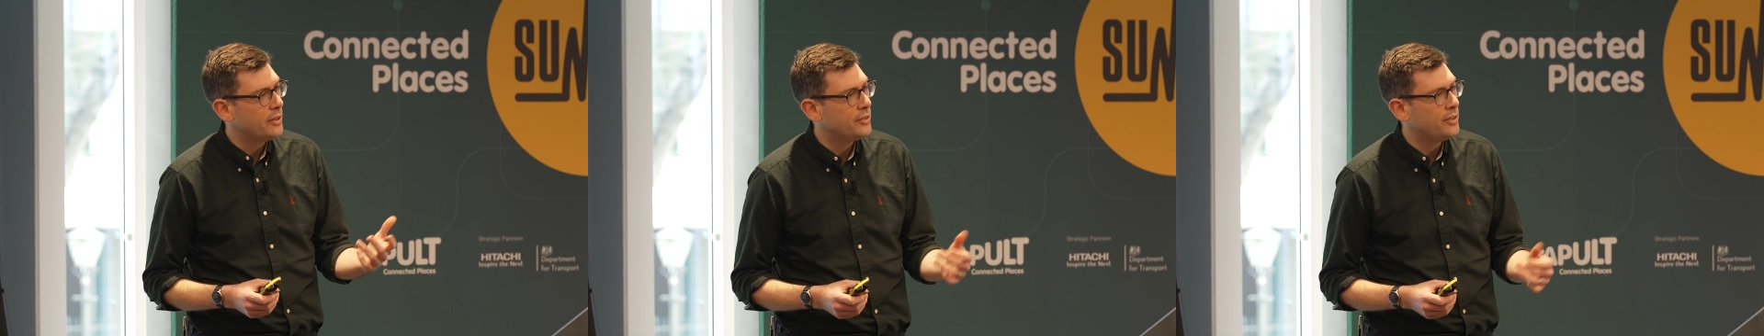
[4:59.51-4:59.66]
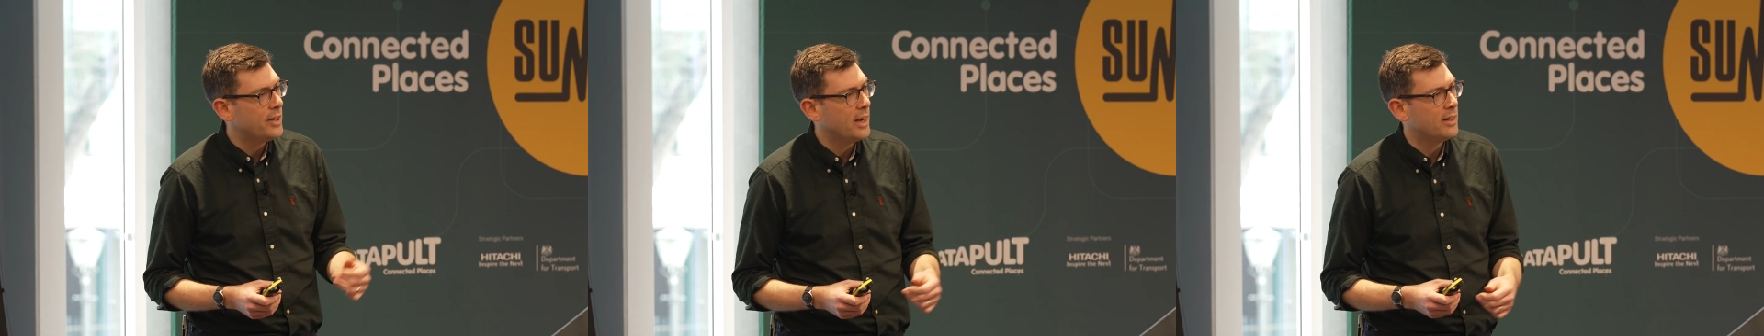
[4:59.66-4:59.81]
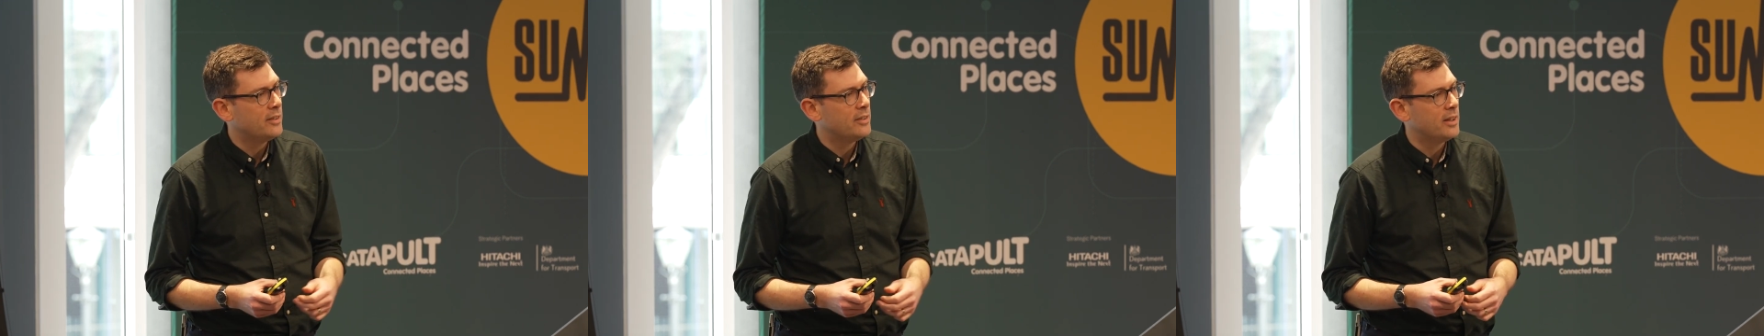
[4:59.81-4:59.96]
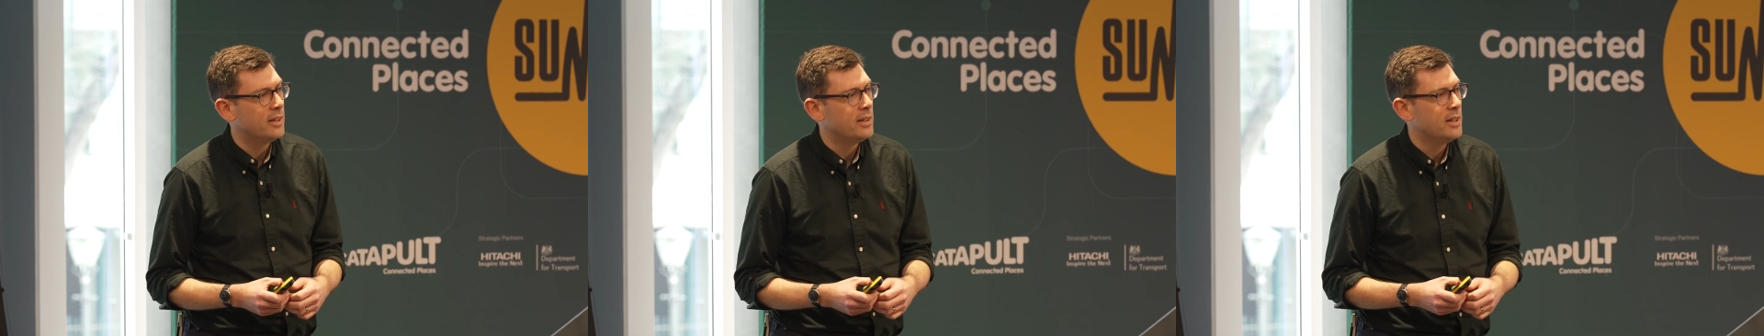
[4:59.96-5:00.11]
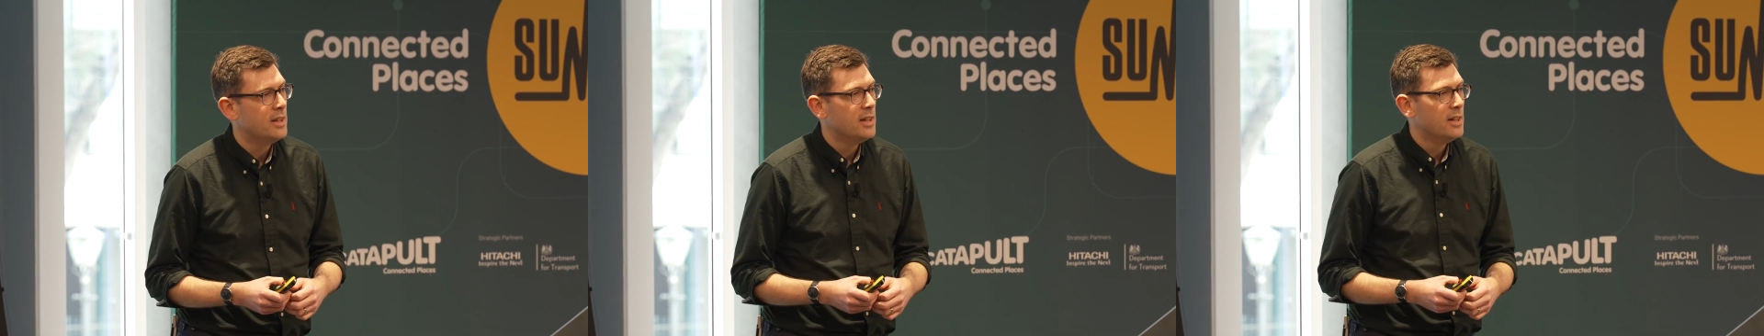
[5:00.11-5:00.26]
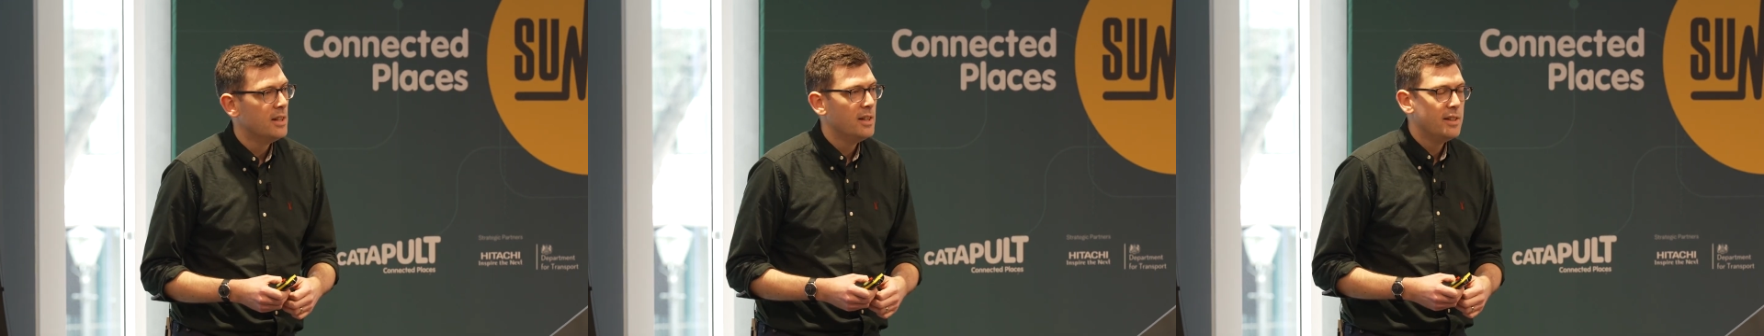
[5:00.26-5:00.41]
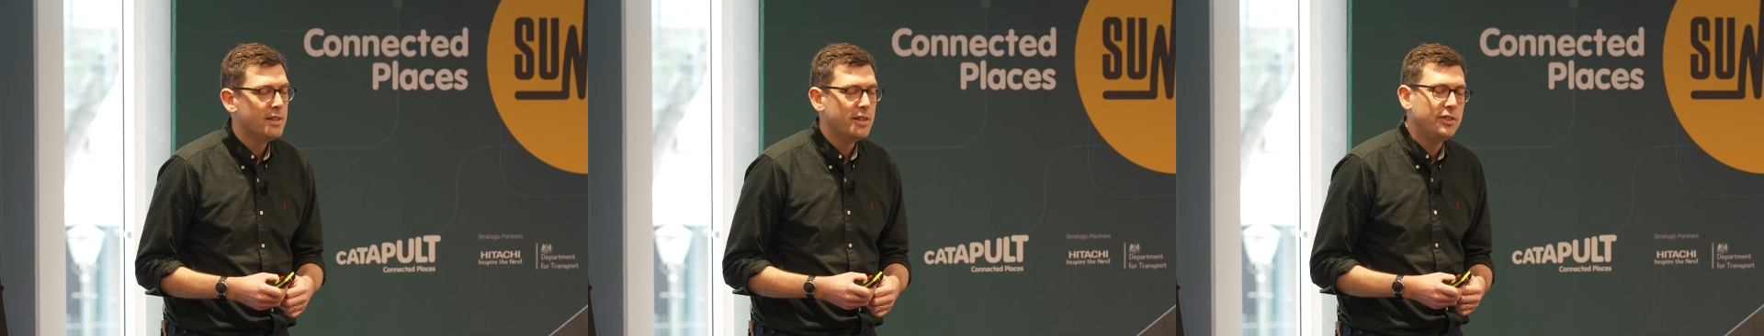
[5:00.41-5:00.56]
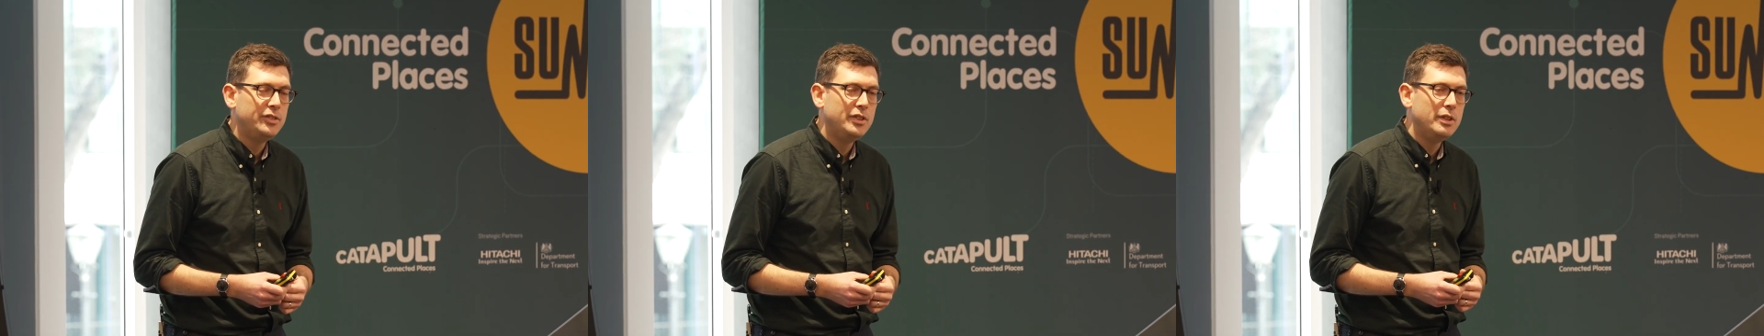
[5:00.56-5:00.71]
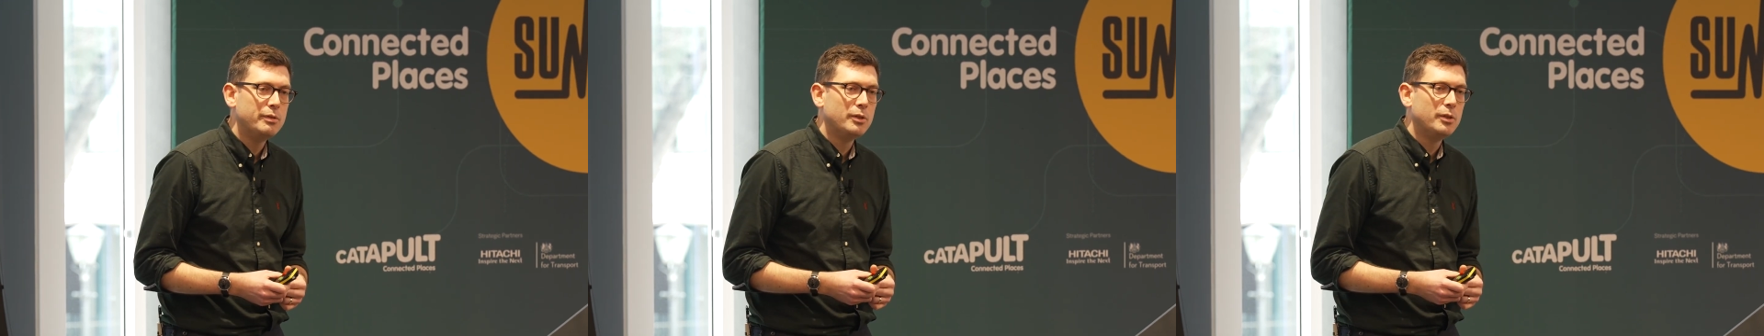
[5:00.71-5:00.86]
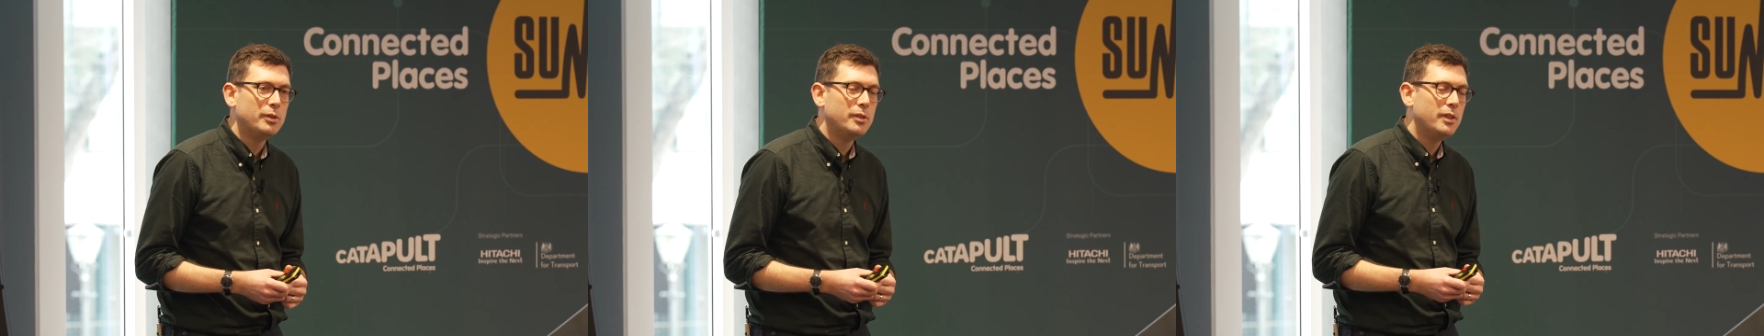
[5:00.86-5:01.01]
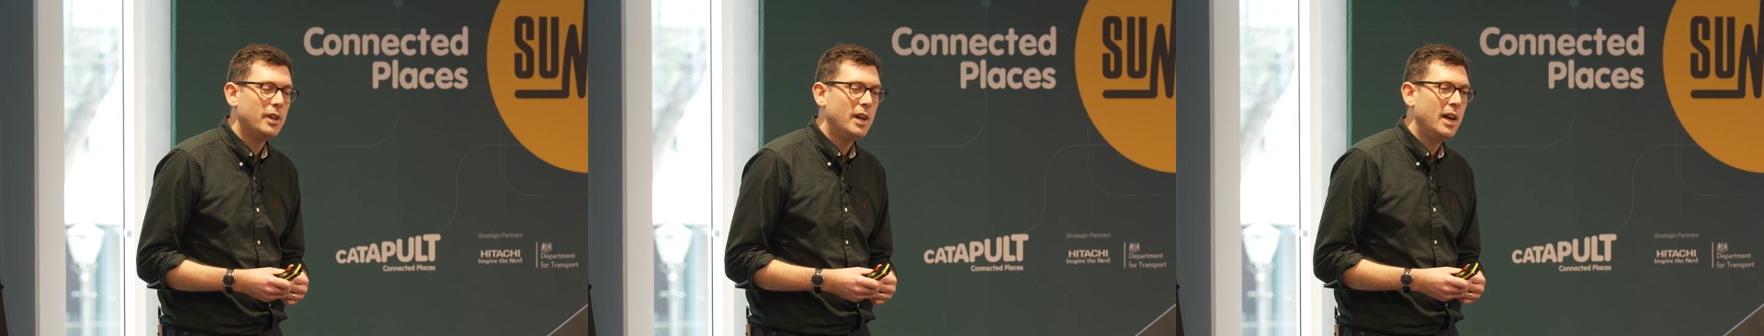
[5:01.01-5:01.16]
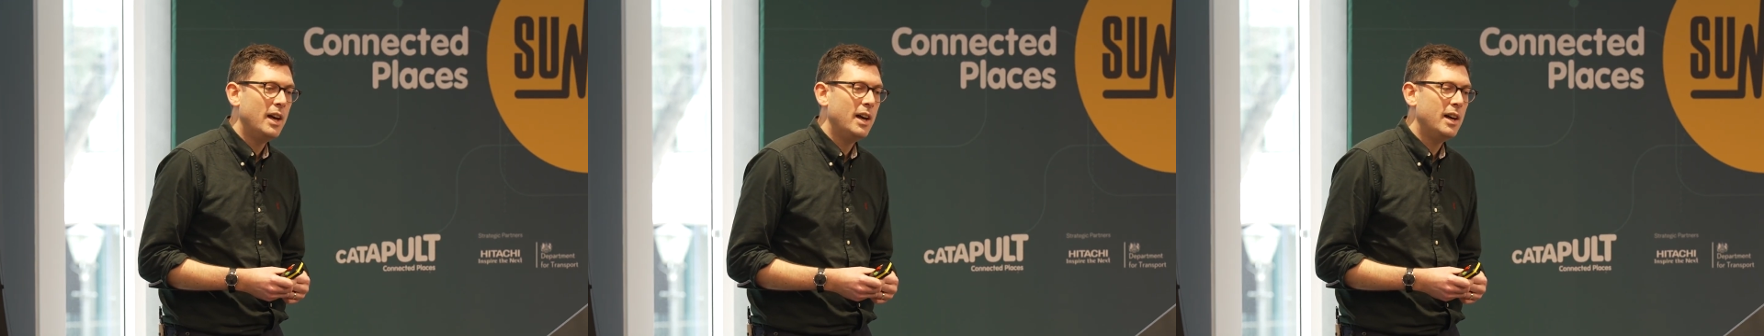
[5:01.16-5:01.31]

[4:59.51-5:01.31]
sector, the civil